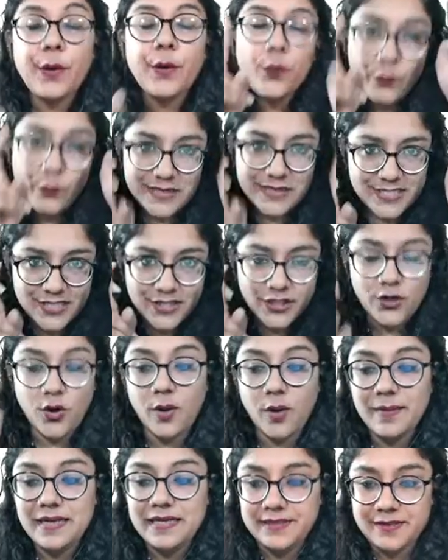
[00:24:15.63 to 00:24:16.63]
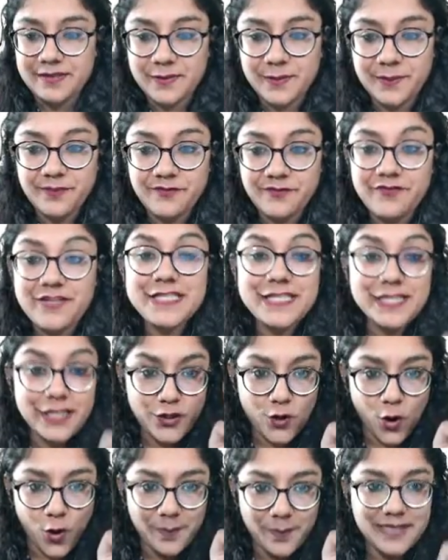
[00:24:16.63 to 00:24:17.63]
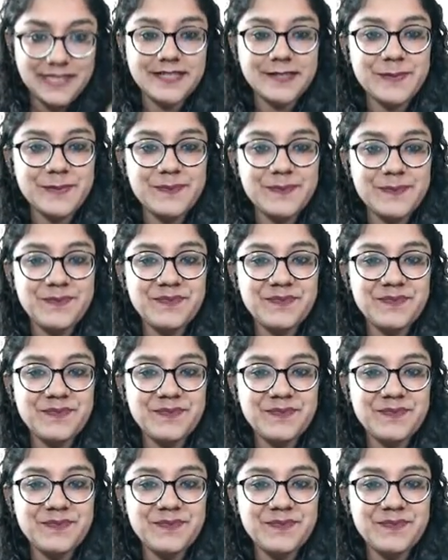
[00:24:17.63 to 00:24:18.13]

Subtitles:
which in the normal term,